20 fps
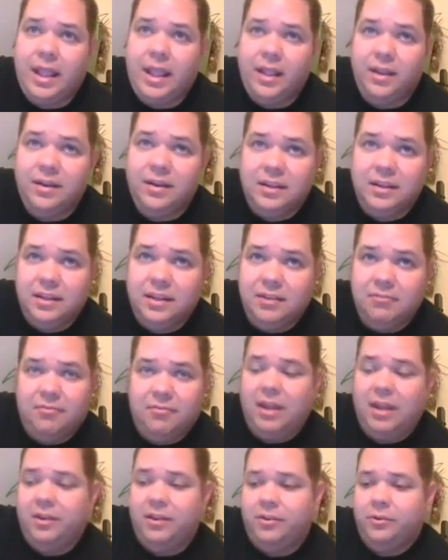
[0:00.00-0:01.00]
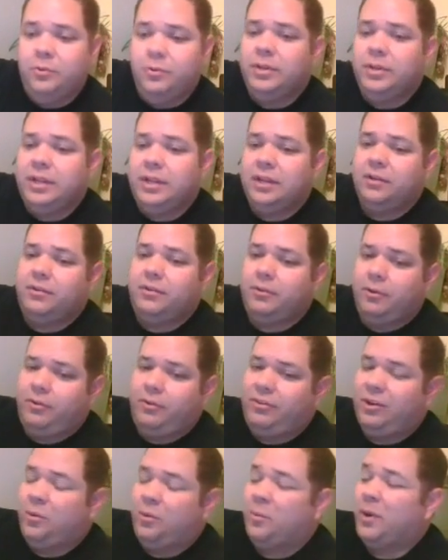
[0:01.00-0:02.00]
and if I do link to
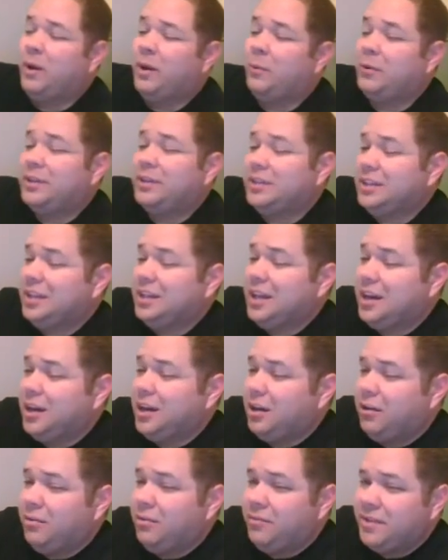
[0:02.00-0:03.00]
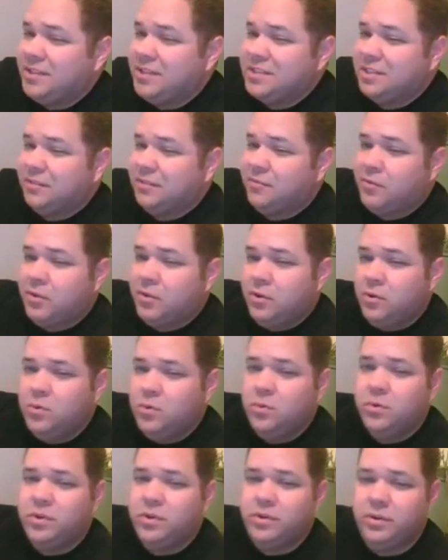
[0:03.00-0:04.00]
your channel, what I would love is if
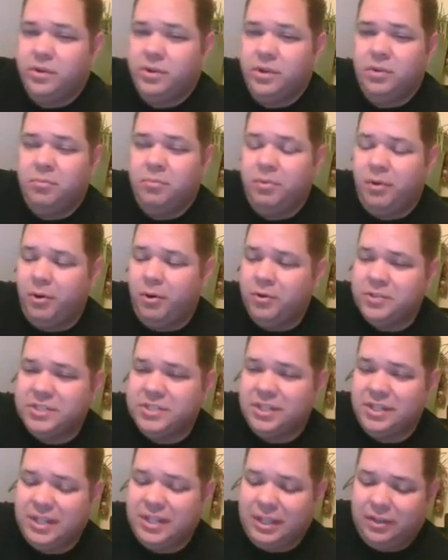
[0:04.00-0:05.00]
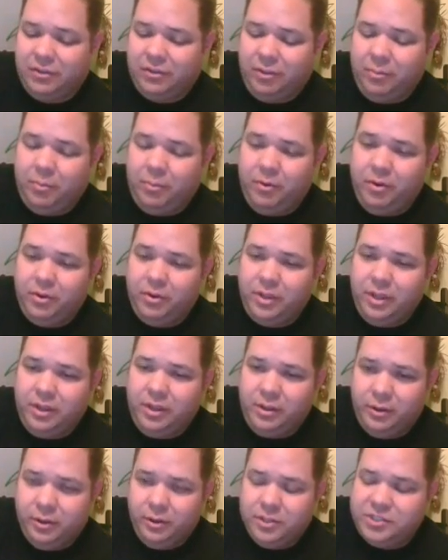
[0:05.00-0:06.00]
you could post a link to the book
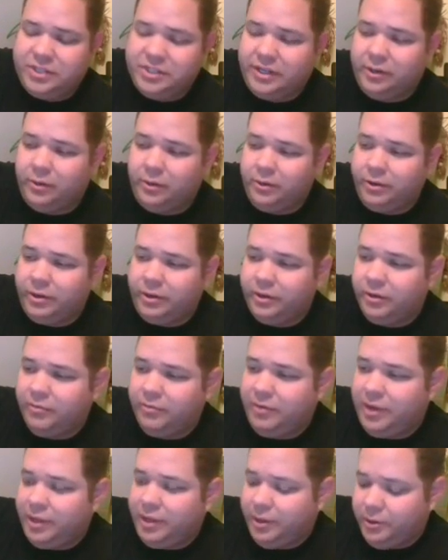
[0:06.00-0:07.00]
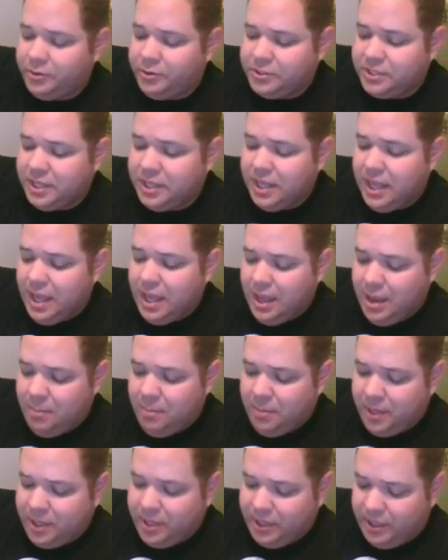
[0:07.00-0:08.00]
in your channel or in your videos,
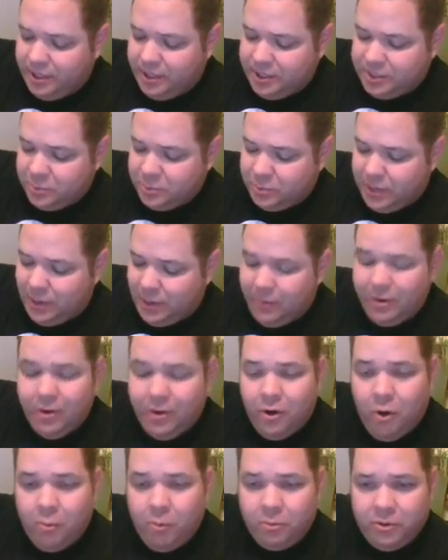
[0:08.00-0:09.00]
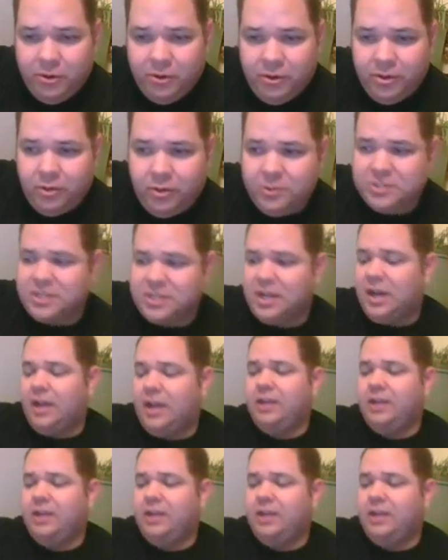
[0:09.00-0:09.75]
because what I would hope to do is